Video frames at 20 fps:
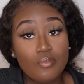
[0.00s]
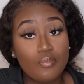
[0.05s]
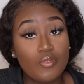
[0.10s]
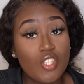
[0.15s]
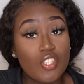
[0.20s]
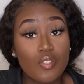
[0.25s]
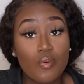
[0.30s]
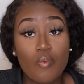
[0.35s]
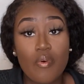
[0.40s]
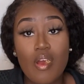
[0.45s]

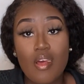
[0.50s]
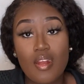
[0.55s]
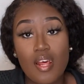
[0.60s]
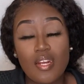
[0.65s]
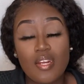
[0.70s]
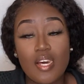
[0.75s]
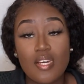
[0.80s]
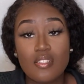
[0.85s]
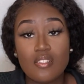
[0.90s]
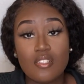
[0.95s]
Doesn't work
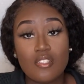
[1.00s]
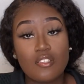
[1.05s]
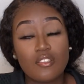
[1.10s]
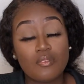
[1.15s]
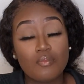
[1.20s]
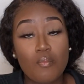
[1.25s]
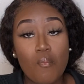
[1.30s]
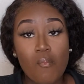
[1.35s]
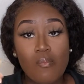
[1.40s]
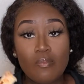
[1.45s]
like that, sis.
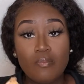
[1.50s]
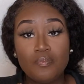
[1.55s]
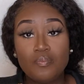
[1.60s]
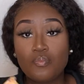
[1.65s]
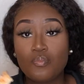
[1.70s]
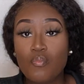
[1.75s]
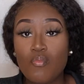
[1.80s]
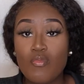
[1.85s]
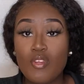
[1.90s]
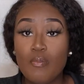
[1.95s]

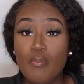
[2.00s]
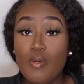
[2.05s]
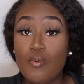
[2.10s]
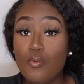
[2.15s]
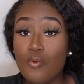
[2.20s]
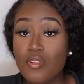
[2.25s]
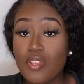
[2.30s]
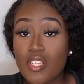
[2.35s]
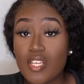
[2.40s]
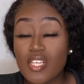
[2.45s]

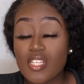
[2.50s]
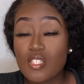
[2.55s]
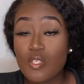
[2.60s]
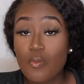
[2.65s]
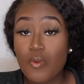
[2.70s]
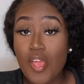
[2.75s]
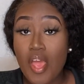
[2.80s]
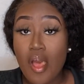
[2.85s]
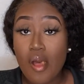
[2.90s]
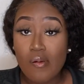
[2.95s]
People want the easy
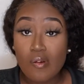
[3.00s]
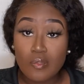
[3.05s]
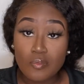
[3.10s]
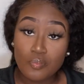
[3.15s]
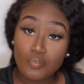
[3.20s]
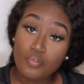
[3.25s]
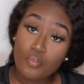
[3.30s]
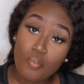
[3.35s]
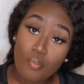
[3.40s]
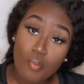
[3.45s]
way out.
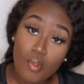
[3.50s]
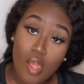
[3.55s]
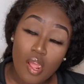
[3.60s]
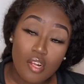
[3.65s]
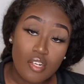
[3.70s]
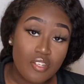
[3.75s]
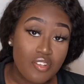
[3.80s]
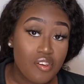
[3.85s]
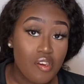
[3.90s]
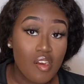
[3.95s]

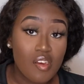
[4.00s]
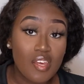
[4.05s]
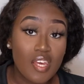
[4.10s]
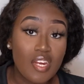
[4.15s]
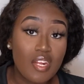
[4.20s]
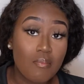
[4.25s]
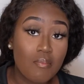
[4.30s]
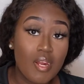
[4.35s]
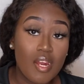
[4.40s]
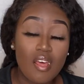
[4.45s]
You can't get
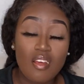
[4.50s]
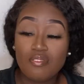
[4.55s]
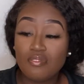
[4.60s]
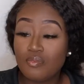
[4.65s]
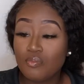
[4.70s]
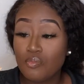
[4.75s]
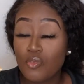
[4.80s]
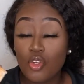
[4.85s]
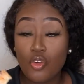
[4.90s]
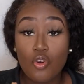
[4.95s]
it, my love.
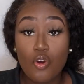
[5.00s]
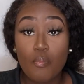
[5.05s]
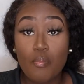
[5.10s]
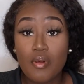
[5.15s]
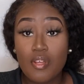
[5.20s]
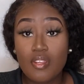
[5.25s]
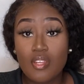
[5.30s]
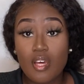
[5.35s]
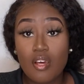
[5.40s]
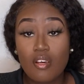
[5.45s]
Gotta
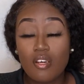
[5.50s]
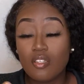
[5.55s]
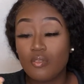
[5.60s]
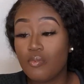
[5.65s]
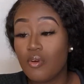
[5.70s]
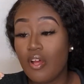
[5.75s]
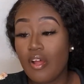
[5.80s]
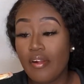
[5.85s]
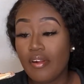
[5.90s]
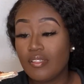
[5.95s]
put in that hard
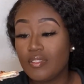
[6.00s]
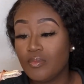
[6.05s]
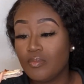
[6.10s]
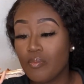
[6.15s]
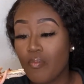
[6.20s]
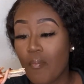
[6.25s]
work.